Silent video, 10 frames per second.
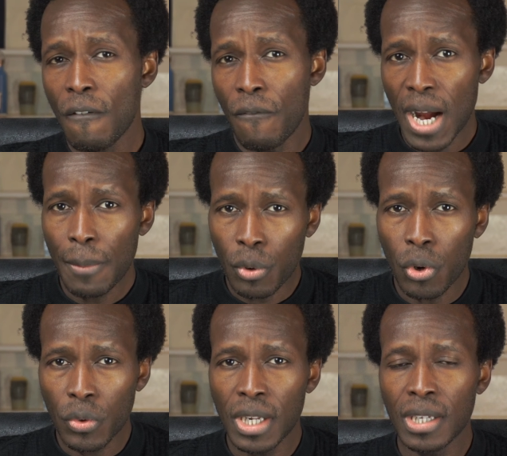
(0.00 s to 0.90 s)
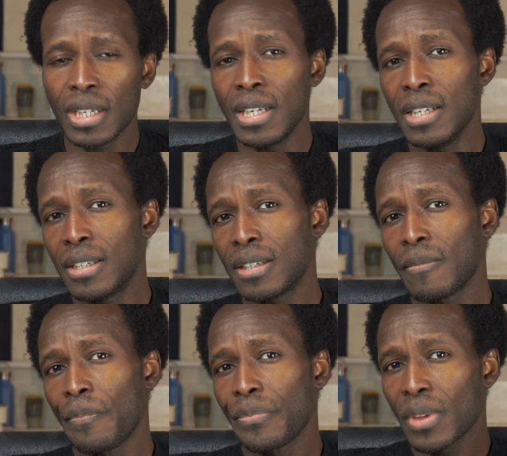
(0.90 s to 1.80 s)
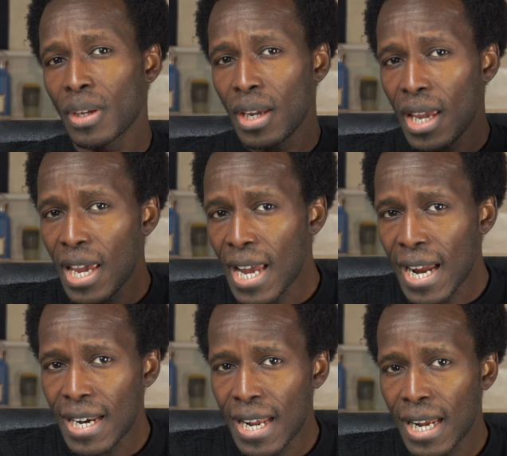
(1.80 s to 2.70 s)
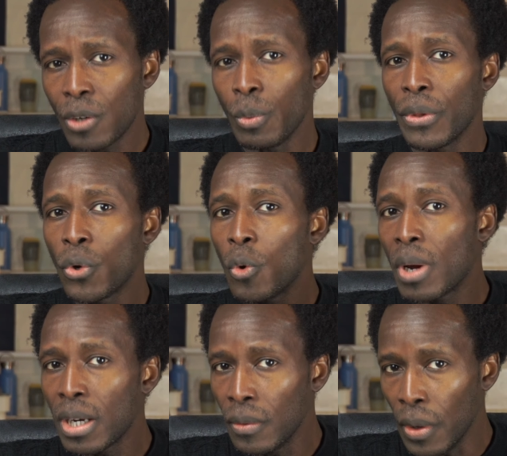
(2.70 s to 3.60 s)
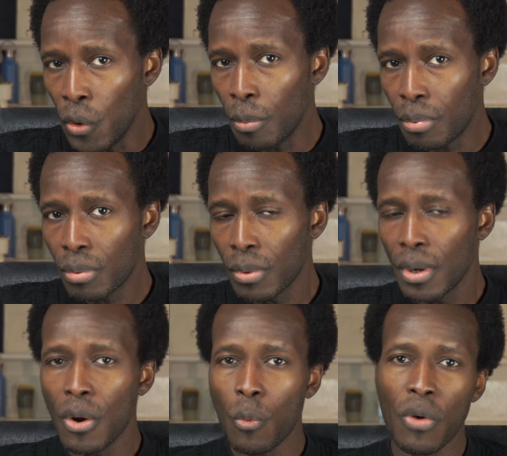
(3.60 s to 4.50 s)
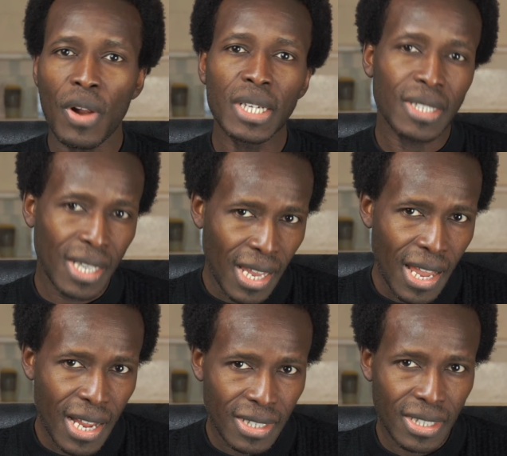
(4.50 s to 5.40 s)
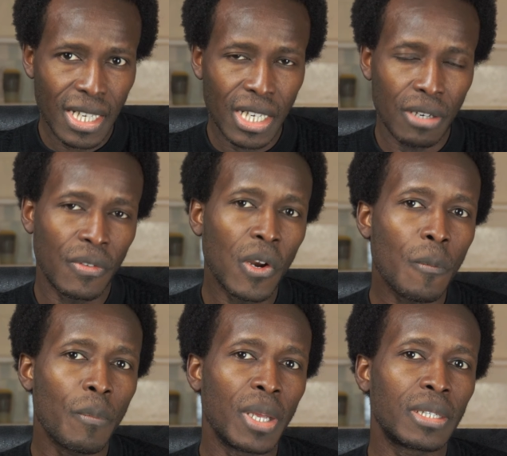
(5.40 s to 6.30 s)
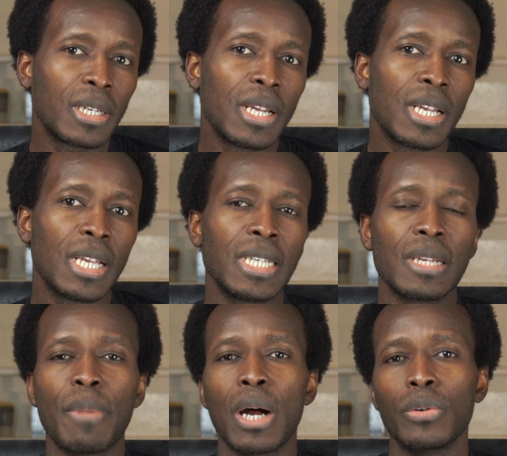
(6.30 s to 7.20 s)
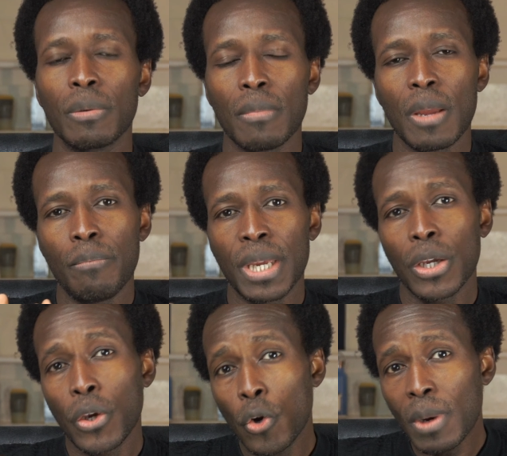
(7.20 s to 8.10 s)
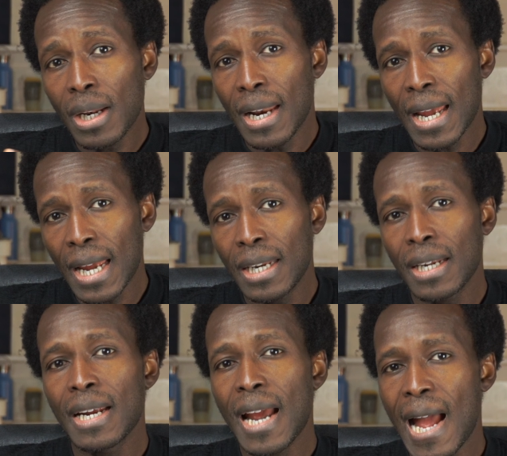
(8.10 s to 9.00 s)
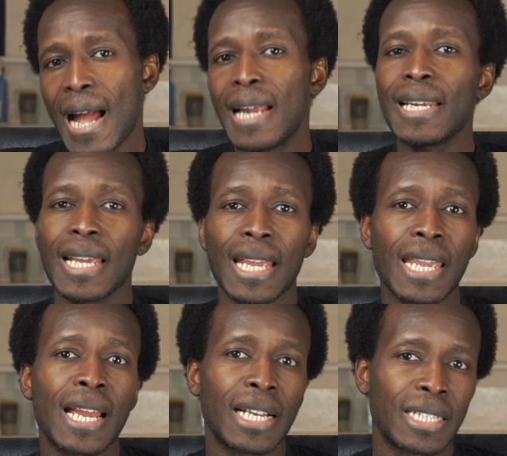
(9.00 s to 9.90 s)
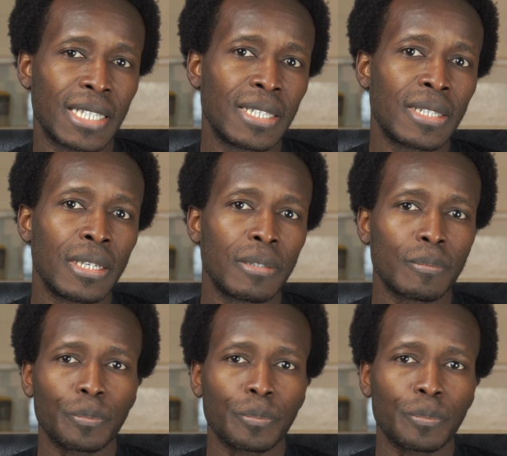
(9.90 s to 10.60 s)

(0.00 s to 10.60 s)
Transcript: Vibe coding is AI-led with human in the loop, whereas AI-assisted development is about being human-led and AI-assisted.